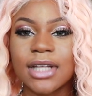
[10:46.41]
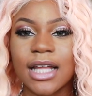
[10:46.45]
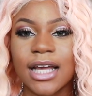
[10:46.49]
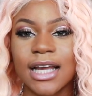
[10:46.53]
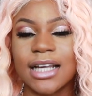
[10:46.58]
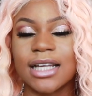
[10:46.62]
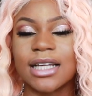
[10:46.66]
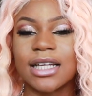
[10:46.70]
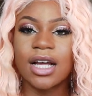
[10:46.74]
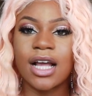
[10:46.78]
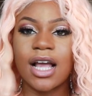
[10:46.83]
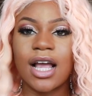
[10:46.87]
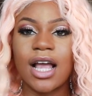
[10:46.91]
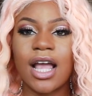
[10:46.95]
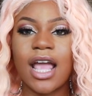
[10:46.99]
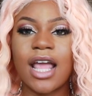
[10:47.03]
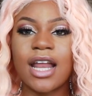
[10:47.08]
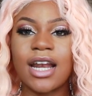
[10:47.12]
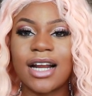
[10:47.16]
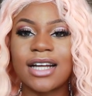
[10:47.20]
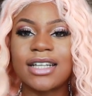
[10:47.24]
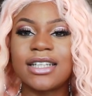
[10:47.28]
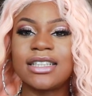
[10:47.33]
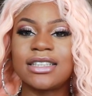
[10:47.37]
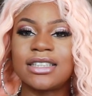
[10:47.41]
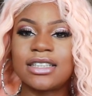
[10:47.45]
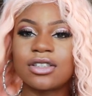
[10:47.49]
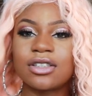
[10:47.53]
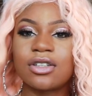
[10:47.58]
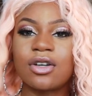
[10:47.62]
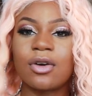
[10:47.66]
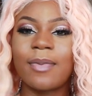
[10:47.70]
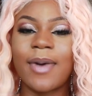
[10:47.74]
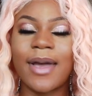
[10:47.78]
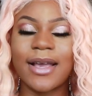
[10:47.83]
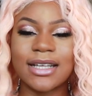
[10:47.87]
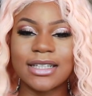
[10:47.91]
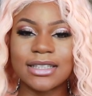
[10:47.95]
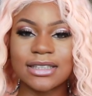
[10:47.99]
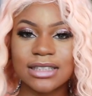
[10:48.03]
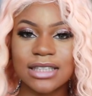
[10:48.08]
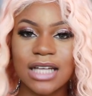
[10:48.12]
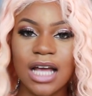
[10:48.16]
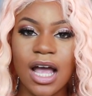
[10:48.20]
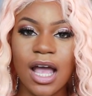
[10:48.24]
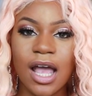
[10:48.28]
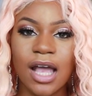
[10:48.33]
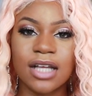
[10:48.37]
Like, and I need to go back
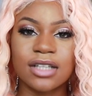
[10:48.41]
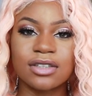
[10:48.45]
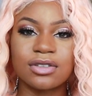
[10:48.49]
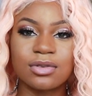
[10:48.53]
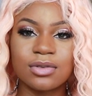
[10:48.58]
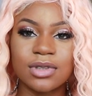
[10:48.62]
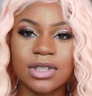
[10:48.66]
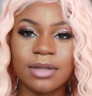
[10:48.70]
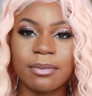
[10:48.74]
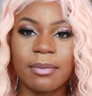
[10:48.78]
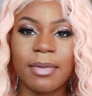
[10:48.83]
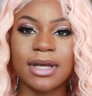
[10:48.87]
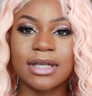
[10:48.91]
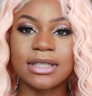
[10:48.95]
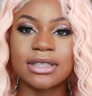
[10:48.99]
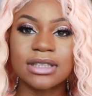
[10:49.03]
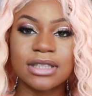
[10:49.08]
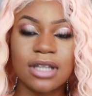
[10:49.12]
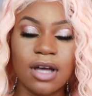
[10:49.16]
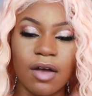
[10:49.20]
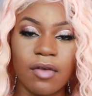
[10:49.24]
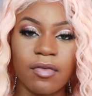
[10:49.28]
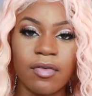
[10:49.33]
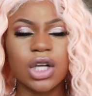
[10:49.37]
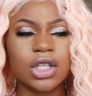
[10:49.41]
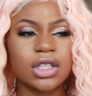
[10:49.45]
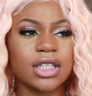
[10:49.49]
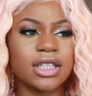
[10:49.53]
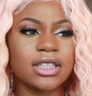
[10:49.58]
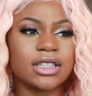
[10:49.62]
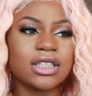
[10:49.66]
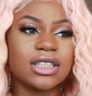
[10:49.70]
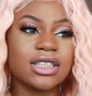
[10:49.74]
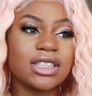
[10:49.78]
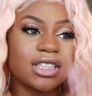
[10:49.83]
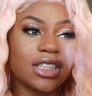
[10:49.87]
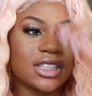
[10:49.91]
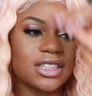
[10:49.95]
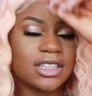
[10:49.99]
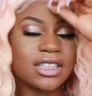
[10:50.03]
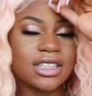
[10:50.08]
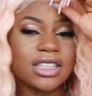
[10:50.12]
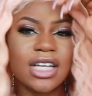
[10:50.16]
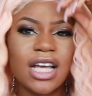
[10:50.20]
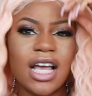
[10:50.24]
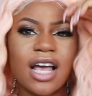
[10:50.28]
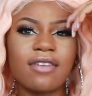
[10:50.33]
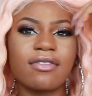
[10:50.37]
inside to get my stuff. Like, she's like,
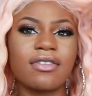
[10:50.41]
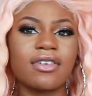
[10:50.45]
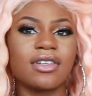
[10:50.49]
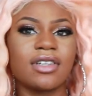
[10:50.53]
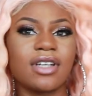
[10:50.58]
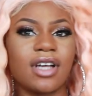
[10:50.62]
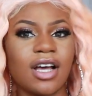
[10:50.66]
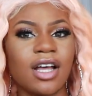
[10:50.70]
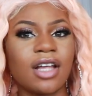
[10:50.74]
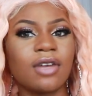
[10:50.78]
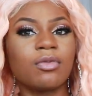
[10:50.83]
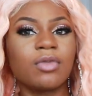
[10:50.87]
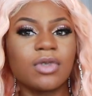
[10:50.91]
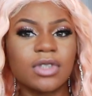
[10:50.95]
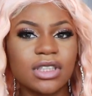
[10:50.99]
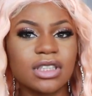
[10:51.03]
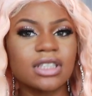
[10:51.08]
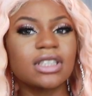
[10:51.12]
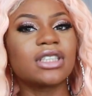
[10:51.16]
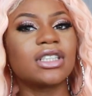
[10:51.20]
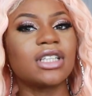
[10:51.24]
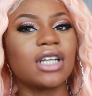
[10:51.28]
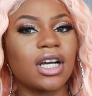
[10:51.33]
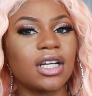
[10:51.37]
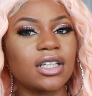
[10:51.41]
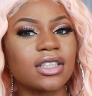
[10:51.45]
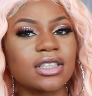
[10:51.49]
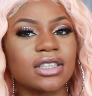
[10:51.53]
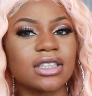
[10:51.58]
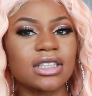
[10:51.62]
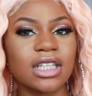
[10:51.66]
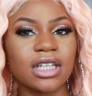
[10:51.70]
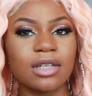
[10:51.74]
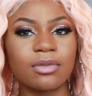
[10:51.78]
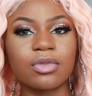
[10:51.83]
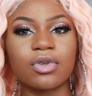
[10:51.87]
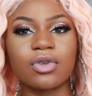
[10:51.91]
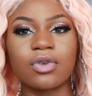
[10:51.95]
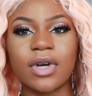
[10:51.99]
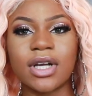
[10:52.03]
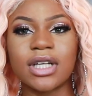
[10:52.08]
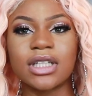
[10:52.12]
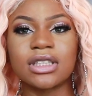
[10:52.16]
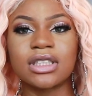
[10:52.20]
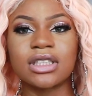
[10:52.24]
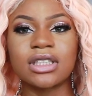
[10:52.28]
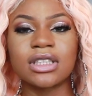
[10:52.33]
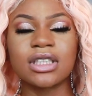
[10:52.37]
did they have a gun? Which is an understandable
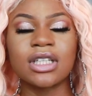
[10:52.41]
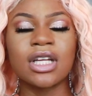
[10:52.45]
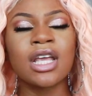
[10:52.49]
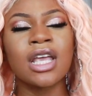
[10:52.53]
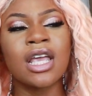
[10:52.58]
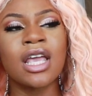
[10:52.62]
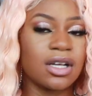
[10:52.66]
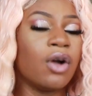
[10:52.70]
question.